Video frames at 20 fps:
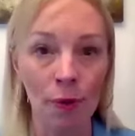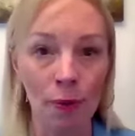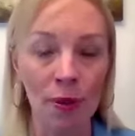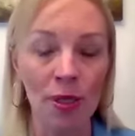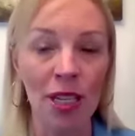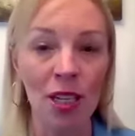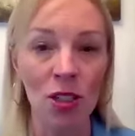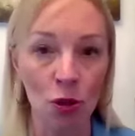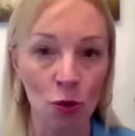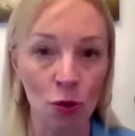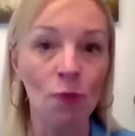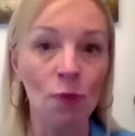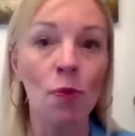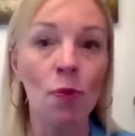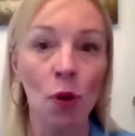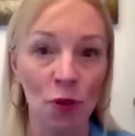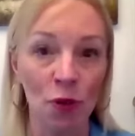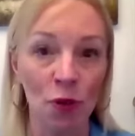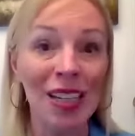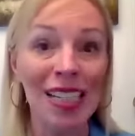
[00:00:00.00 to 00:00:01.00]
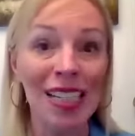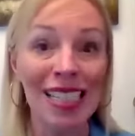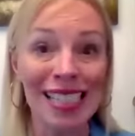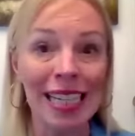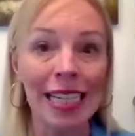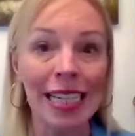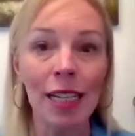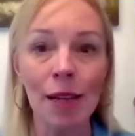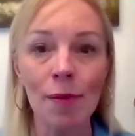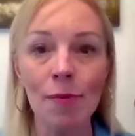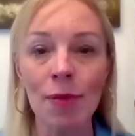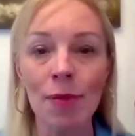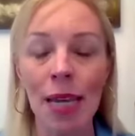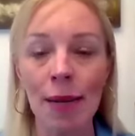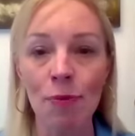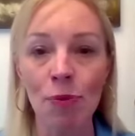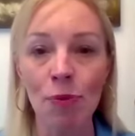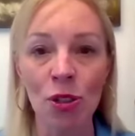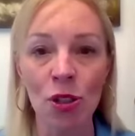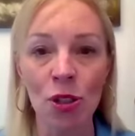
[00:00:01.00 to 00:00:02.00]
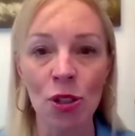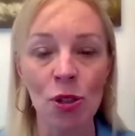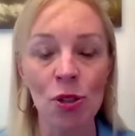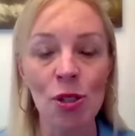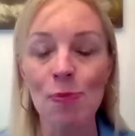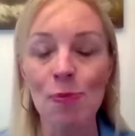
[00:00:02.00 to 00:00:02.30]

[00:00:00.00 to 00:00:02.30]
potential, more fixed income type returns.